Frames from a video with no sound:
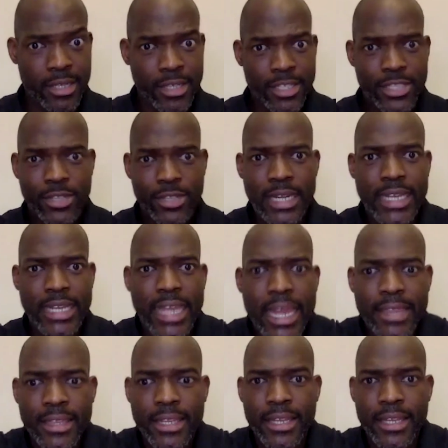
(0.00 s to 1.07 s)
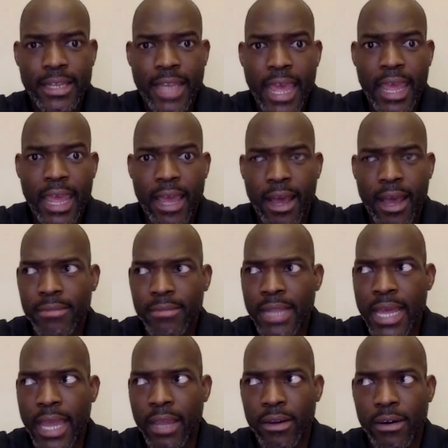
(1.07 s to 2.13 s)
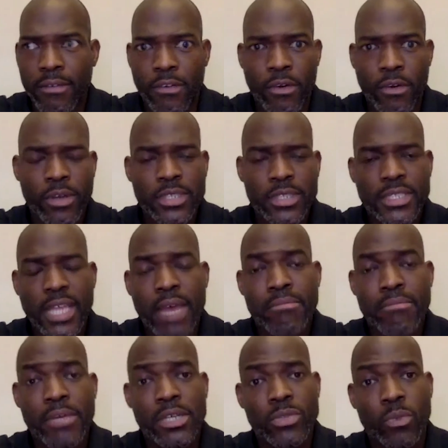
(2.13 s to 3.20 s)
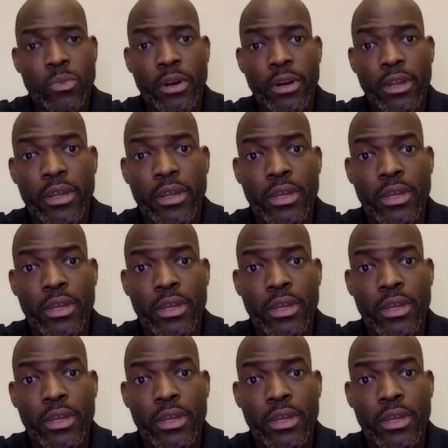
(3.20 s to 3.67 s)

So at the end of the day, I'm like, of course that must work.